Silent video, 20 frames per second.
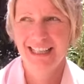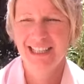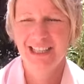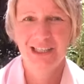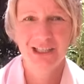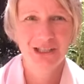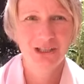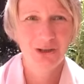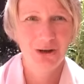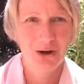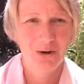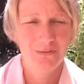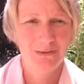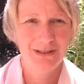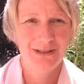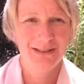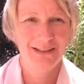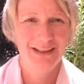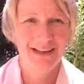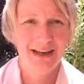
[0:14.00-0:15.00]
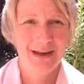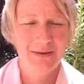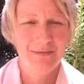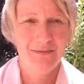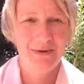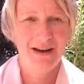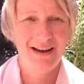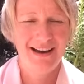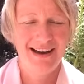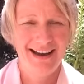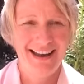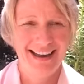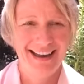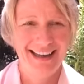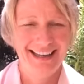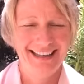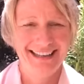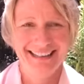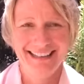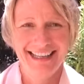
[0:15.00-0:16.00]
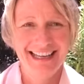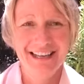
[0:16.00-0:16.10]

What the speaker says: stopped by